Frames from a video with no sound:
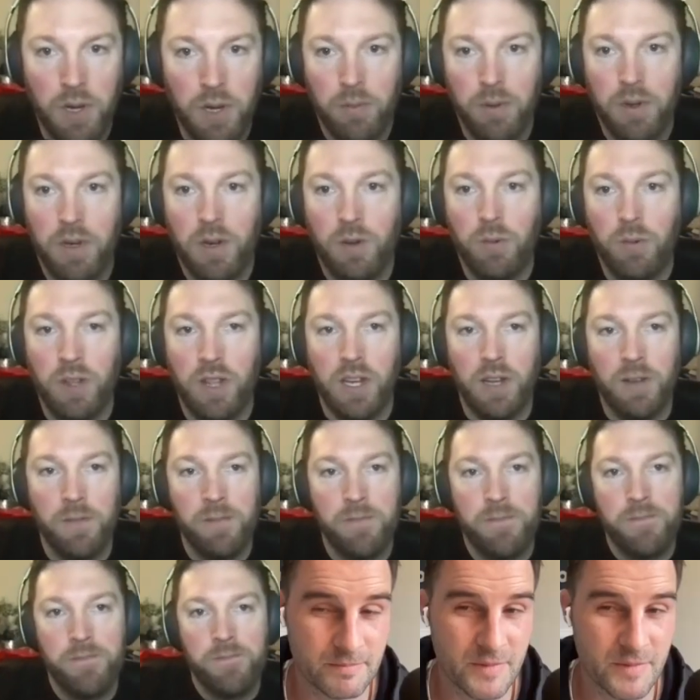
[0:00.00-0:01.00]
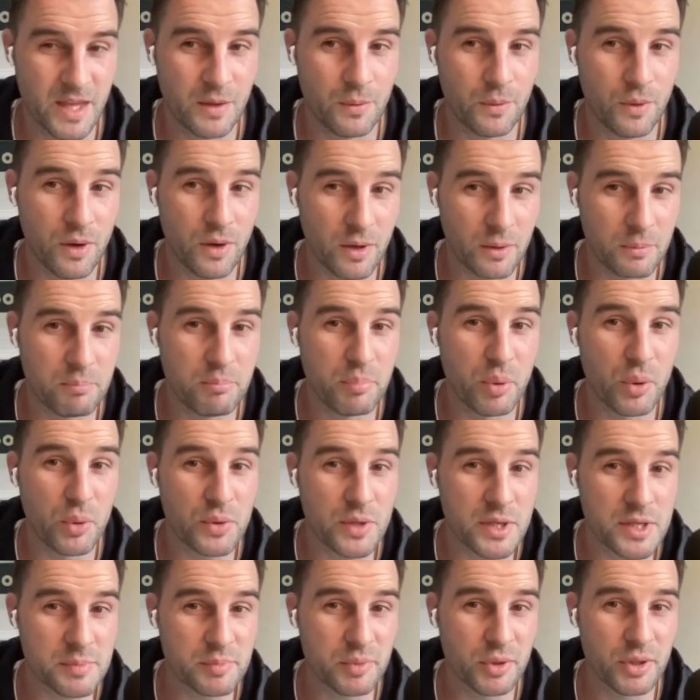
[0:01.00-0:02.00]
Perpignan, weren't they? They were a
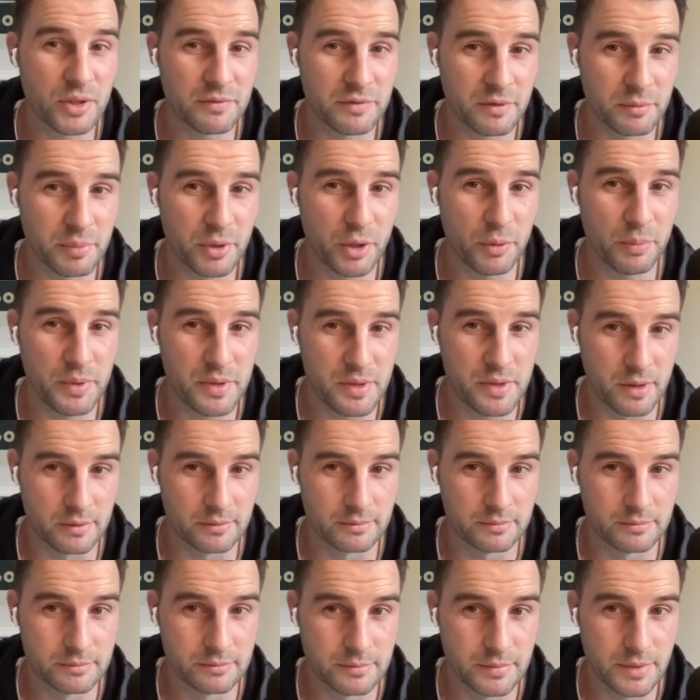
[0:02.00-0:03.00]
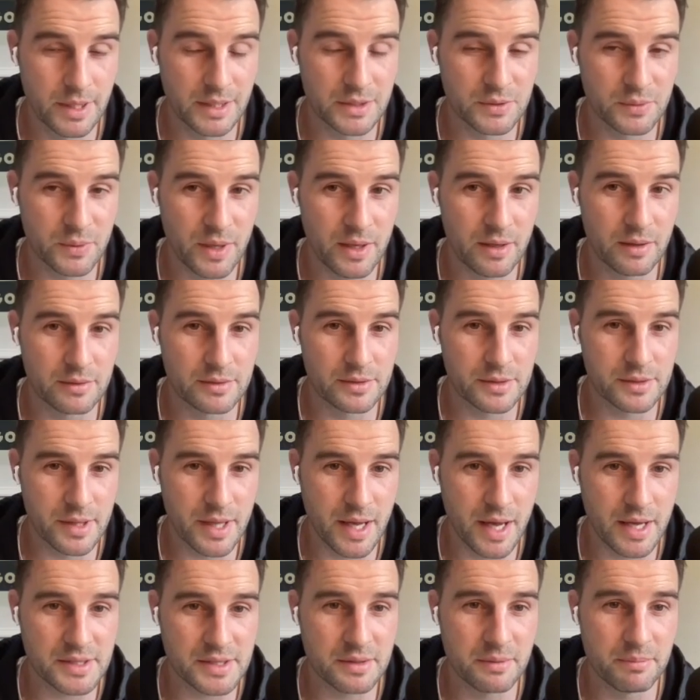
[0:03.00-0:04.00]
bonus point for Perpignan as mm-hmm. well. Mm. So
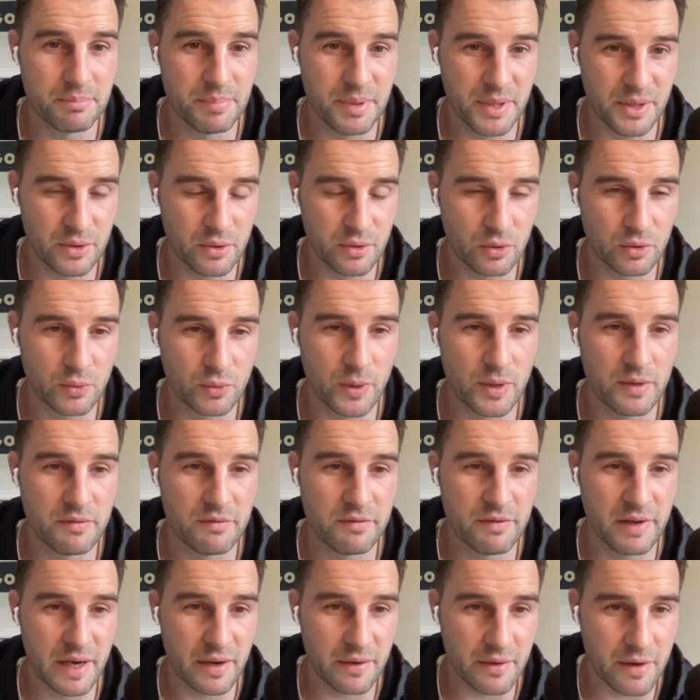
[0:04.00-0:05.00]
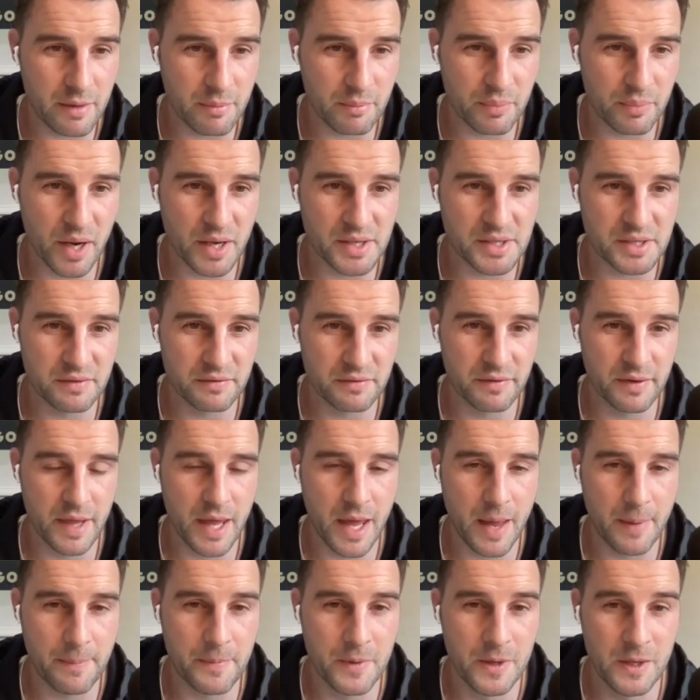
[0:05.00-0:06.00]
that's a big old win. Very impressive for
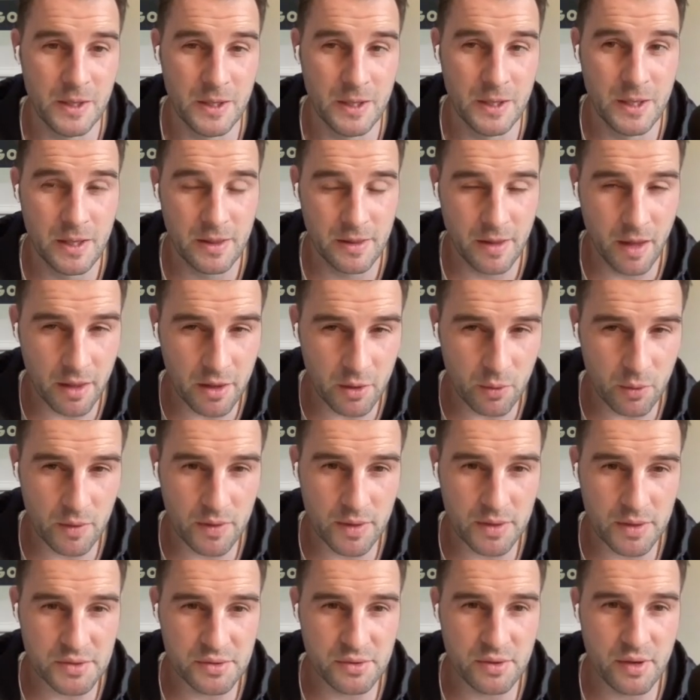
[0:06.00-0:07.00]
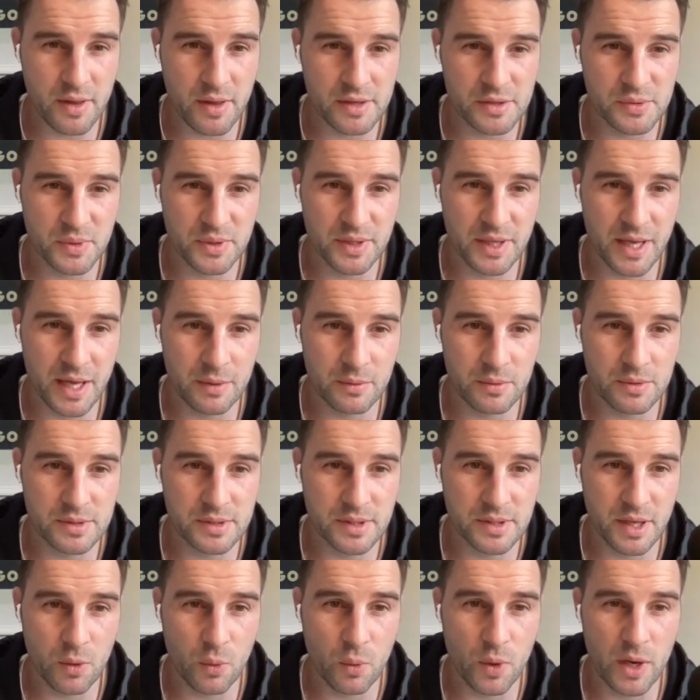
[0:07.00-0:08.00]
them. The other one that stood out this weekend was
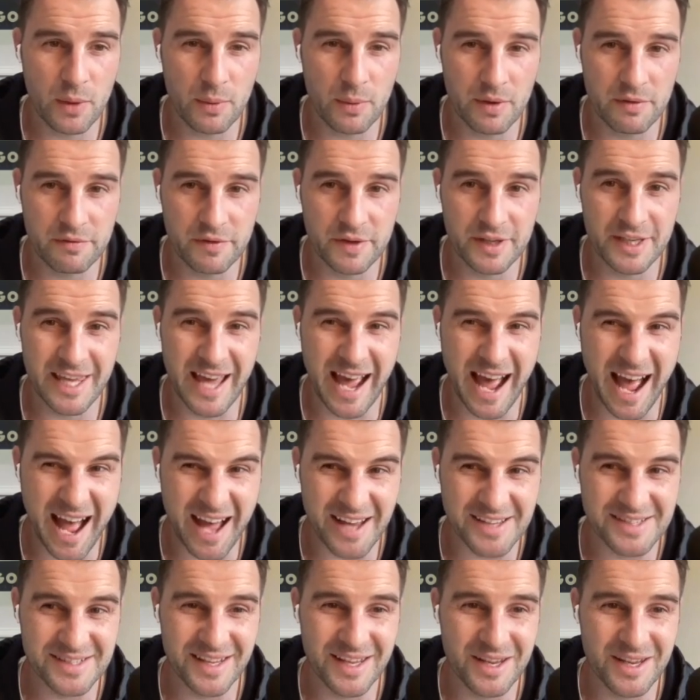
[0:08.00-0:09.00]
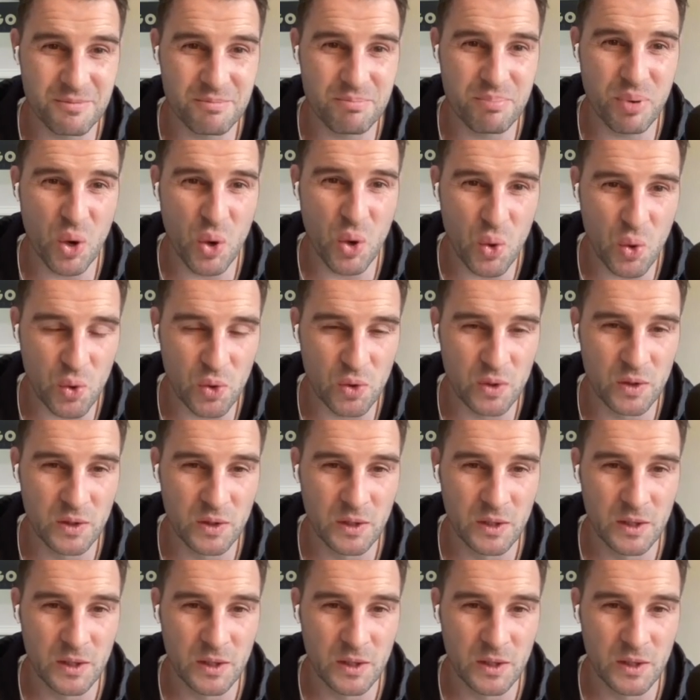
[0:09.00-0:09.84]
the away win for Cast in Po